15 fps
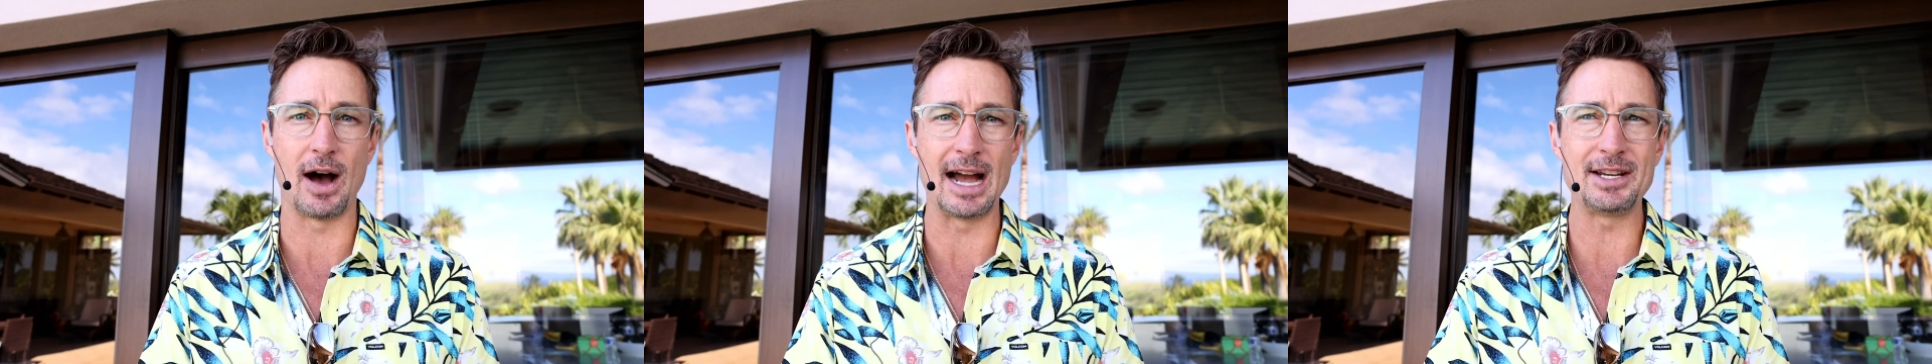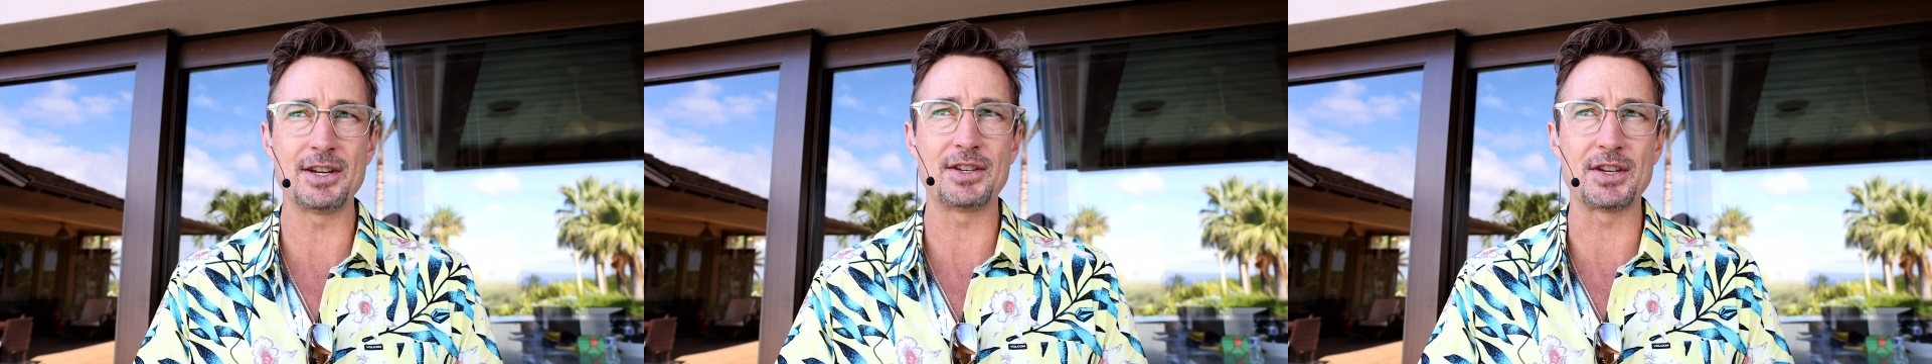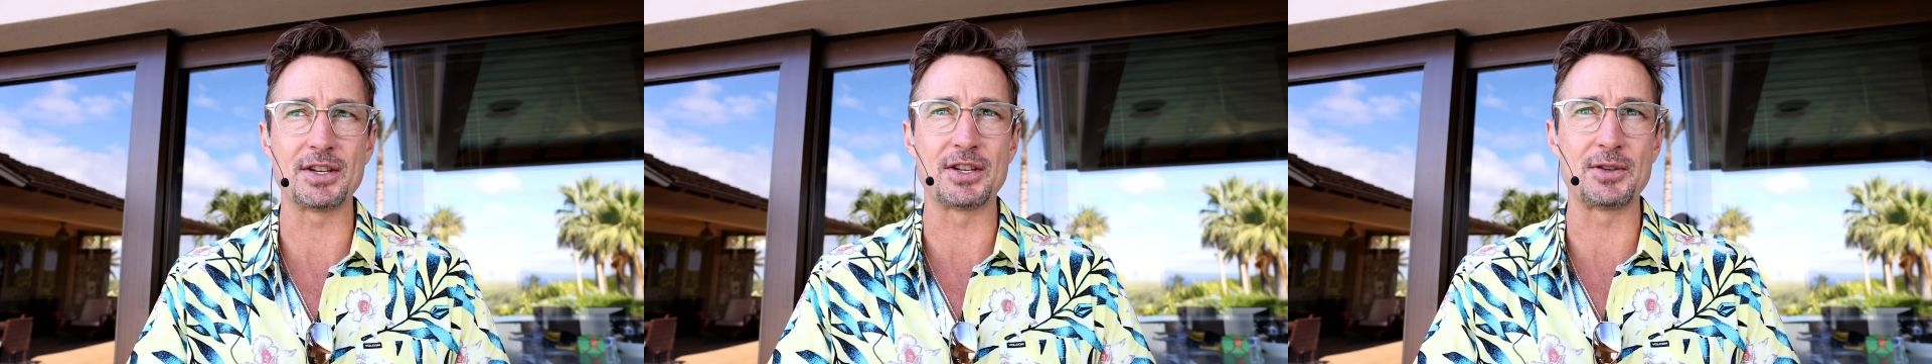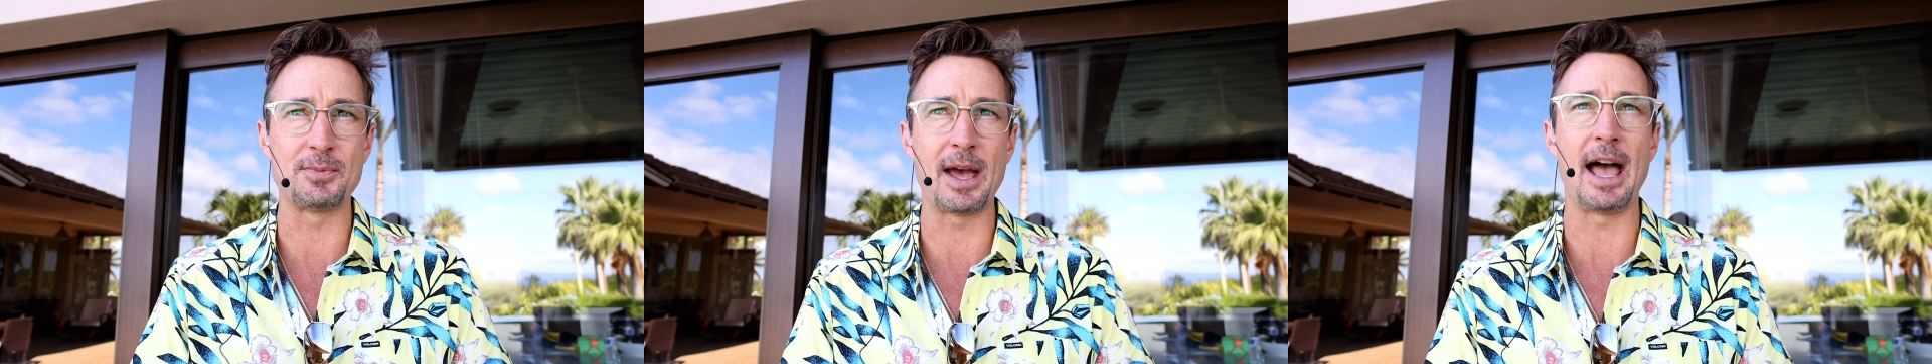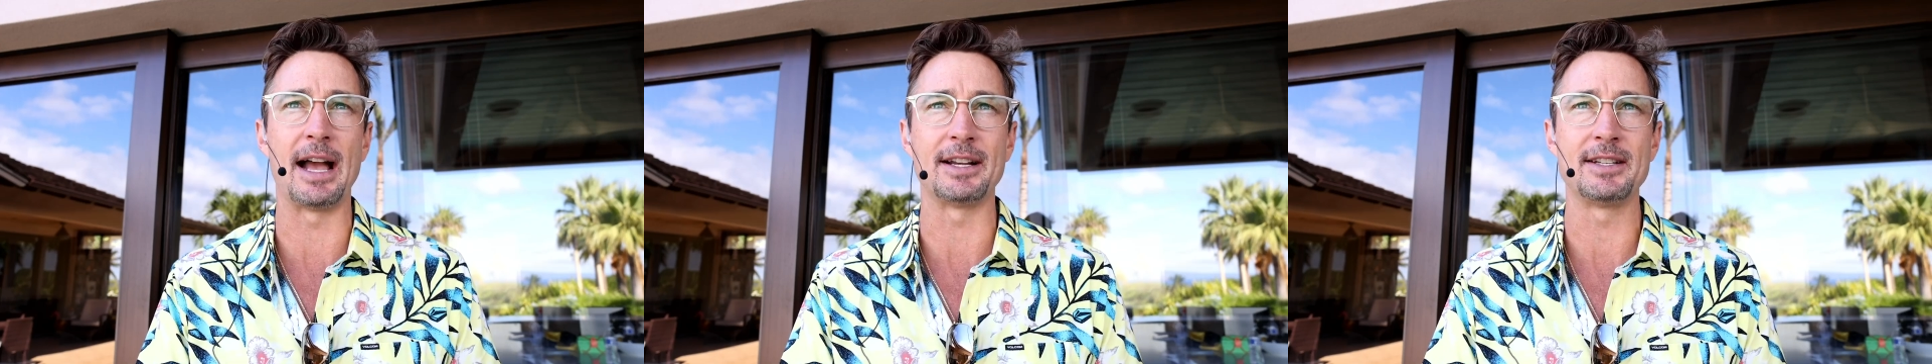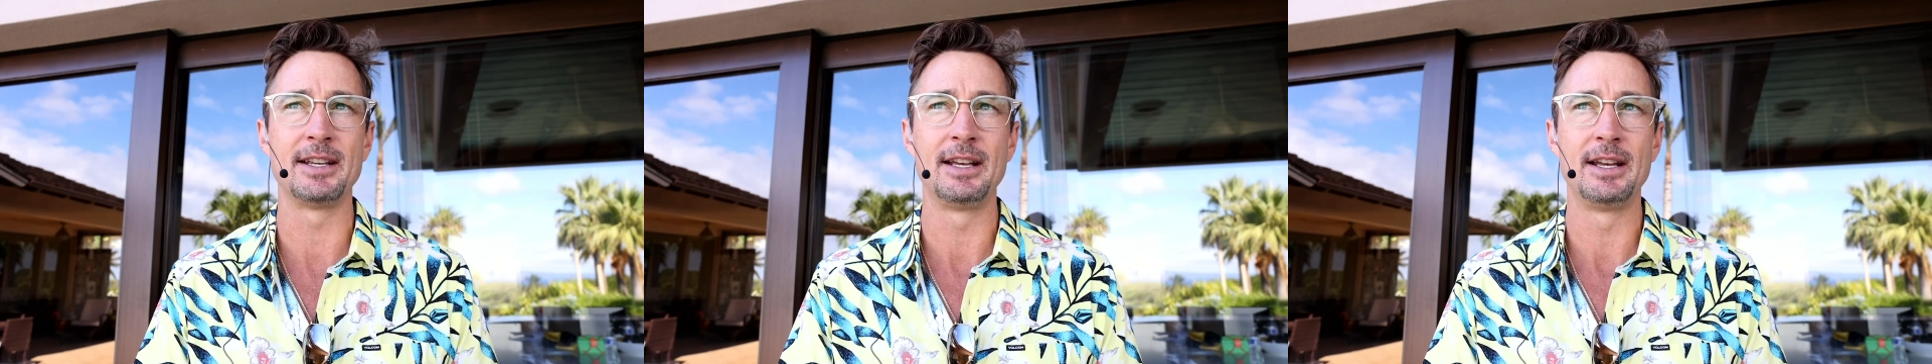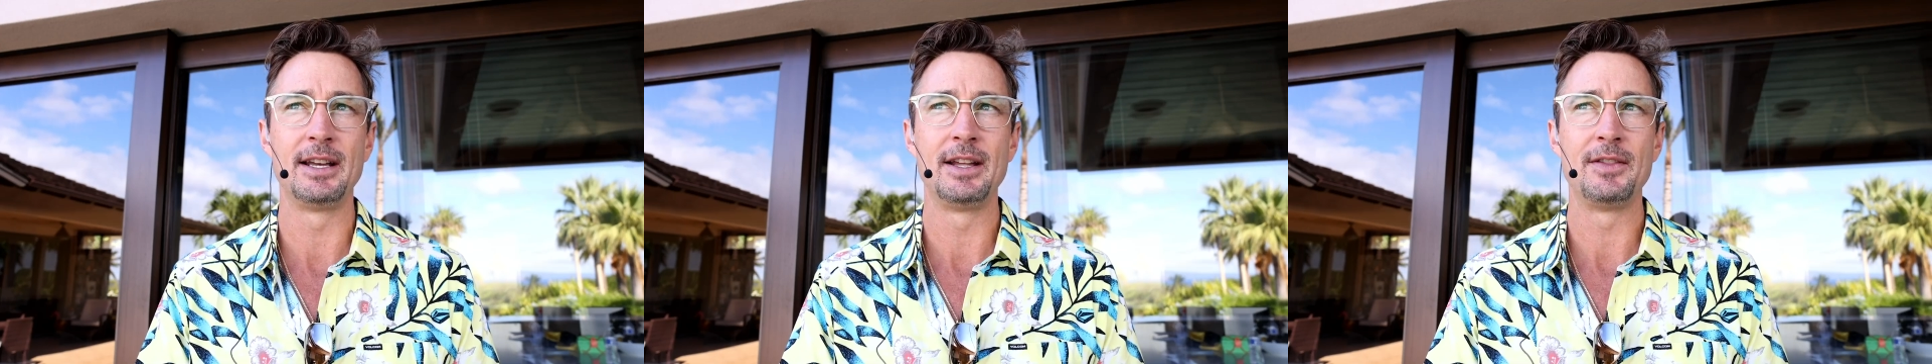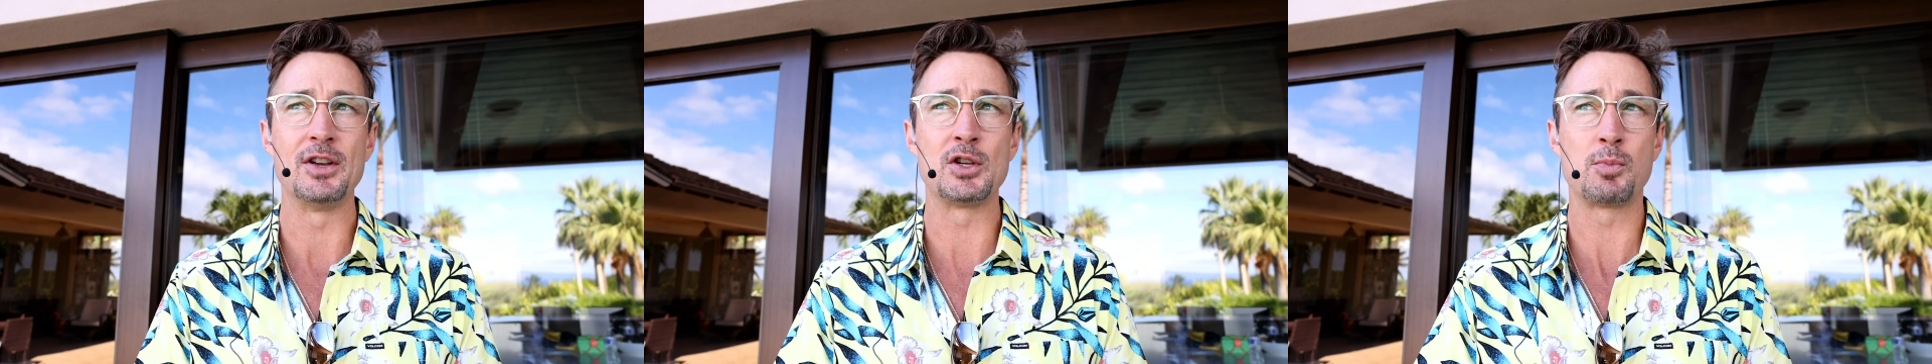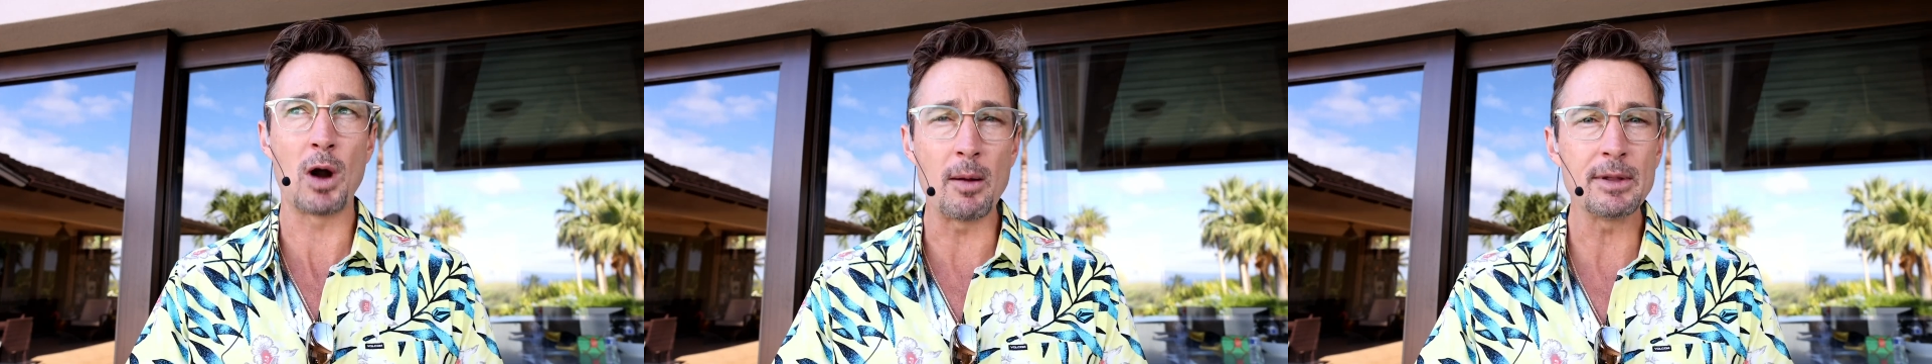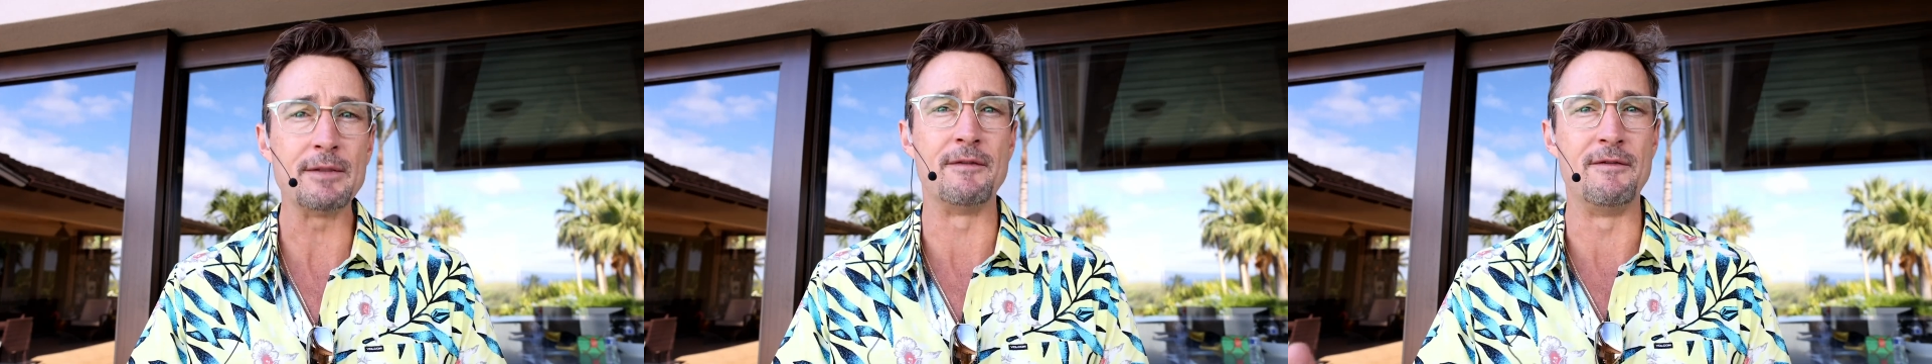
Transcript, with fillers: I just suspect there's probably